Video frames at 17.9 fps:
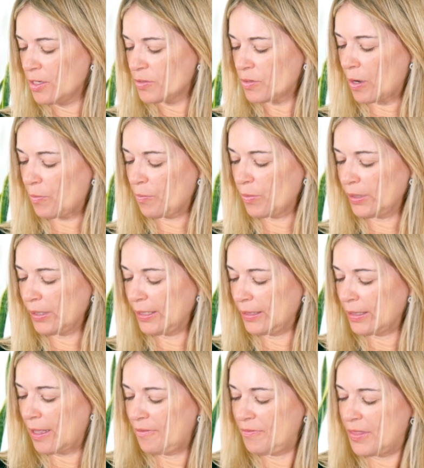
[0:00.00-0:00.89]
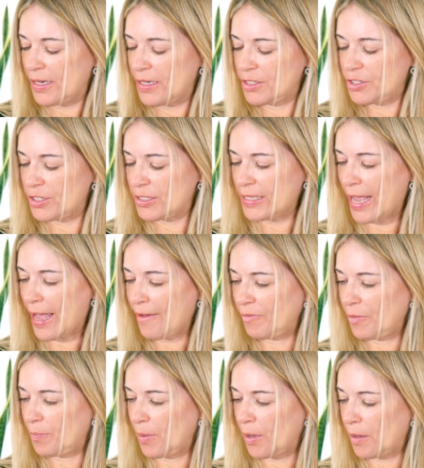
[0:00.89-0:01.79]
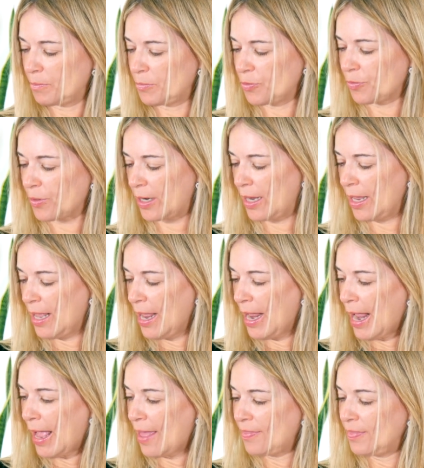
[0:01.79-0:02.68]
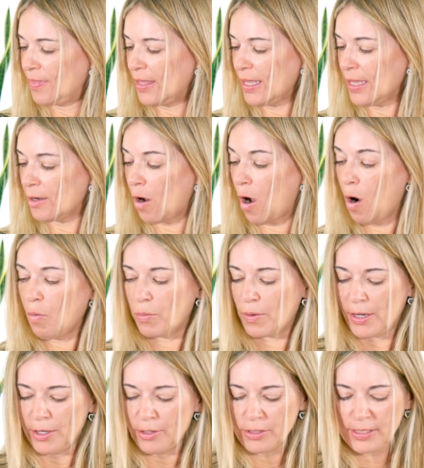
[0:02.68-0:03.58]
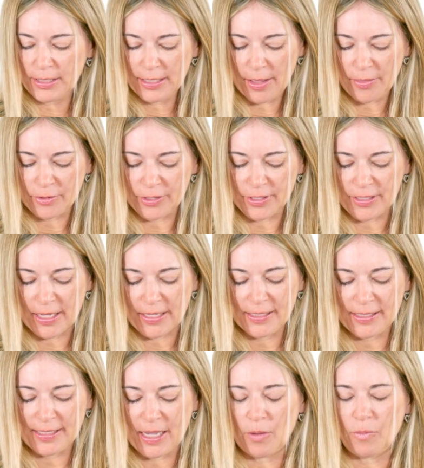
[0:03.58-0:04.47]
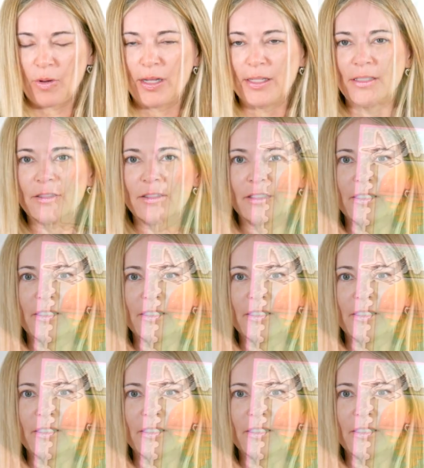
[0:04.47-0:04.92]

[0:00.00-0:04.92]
So I really love that it's just half a palm tree. And then, oh, here's another sunset one.